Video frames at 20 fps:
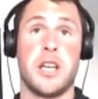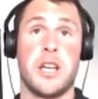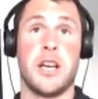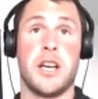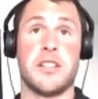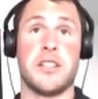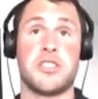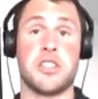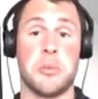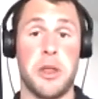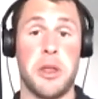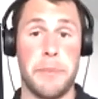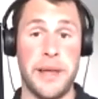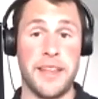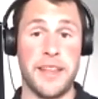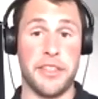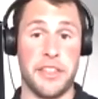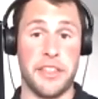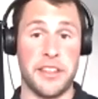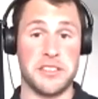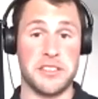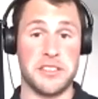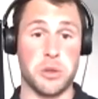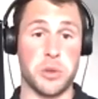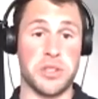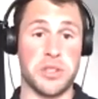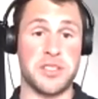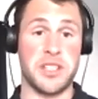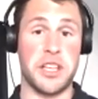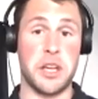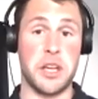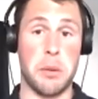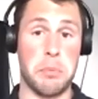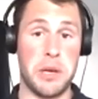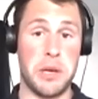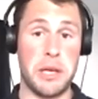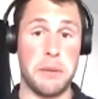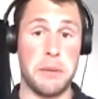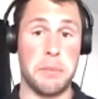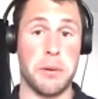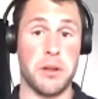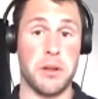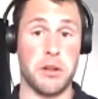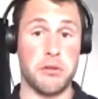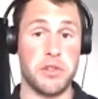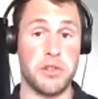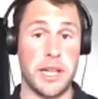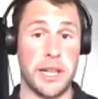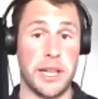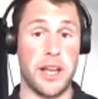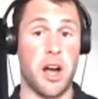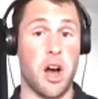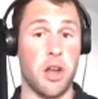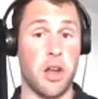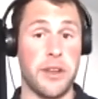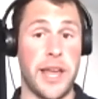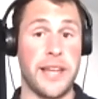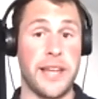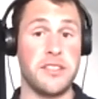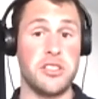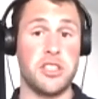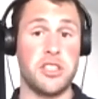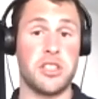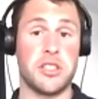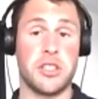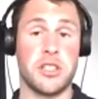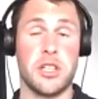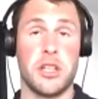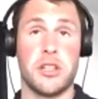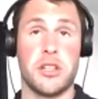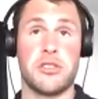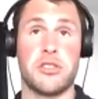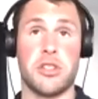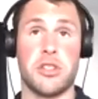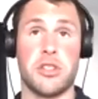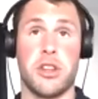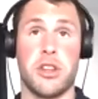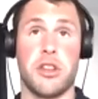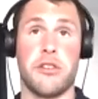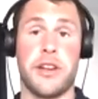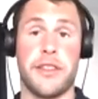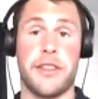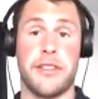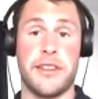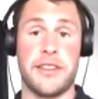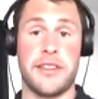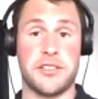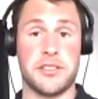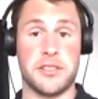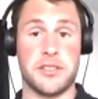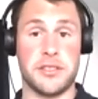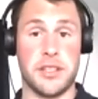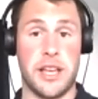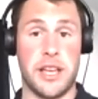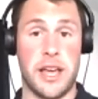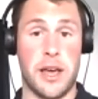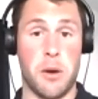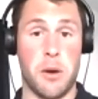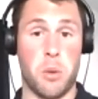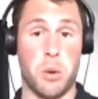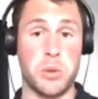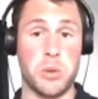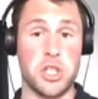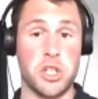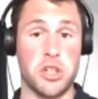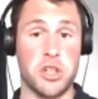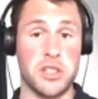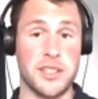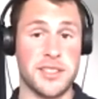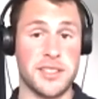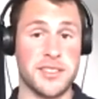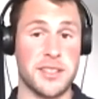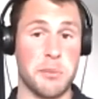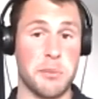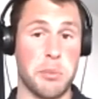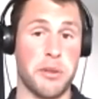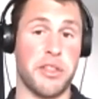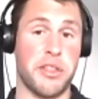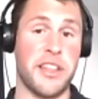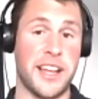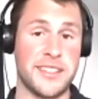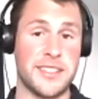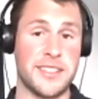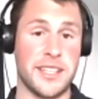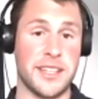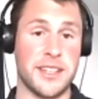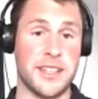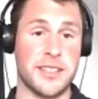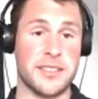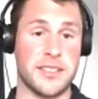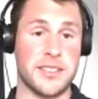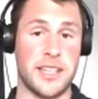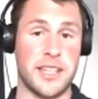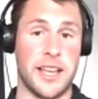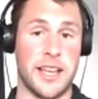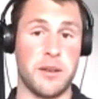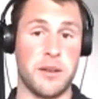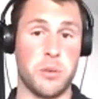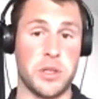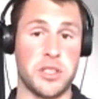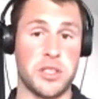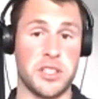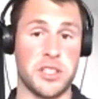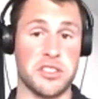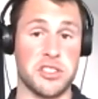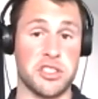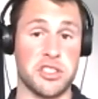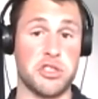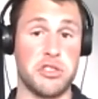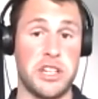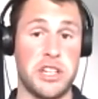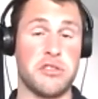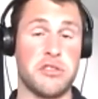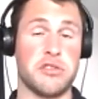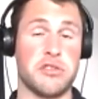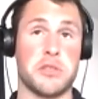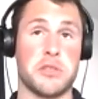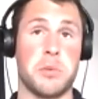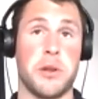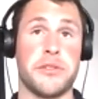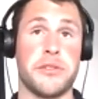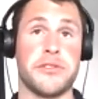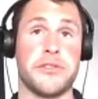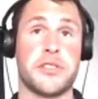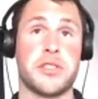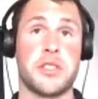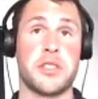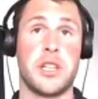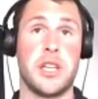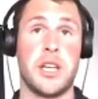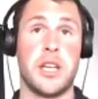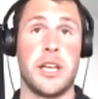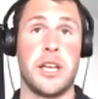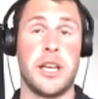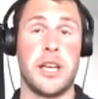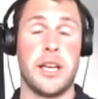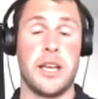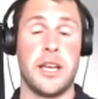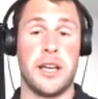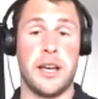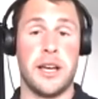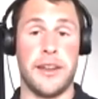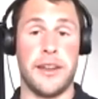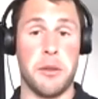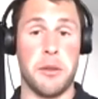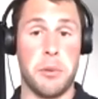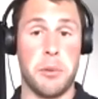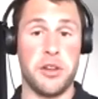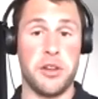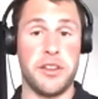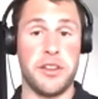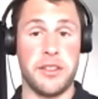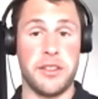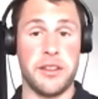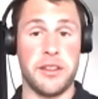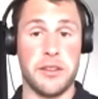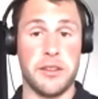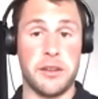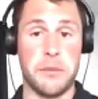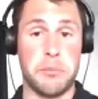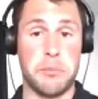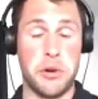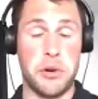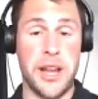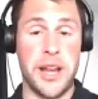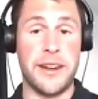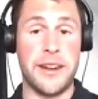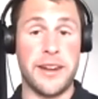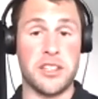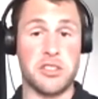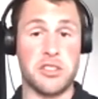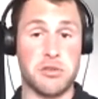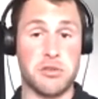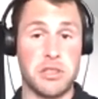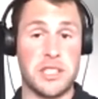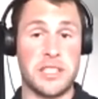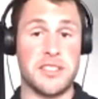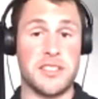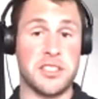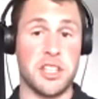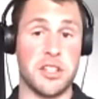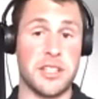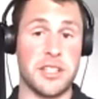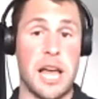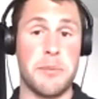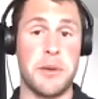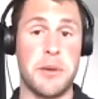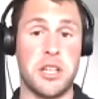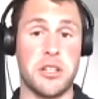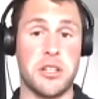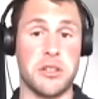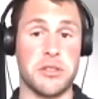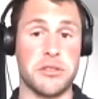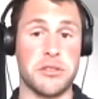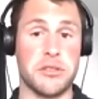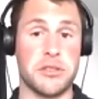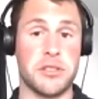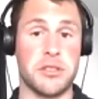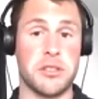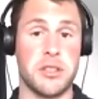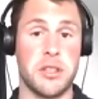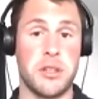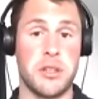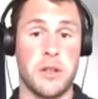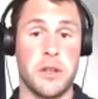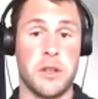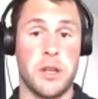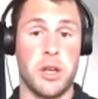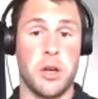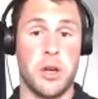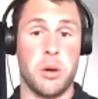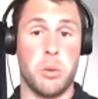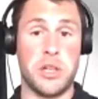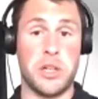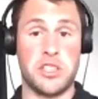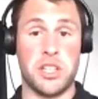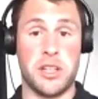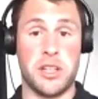And some of the big things that we see are people are really on edge. So they're in this, what we call a sympathetic state, which is a stress response. And in the body, the brain has released certain chemicals, which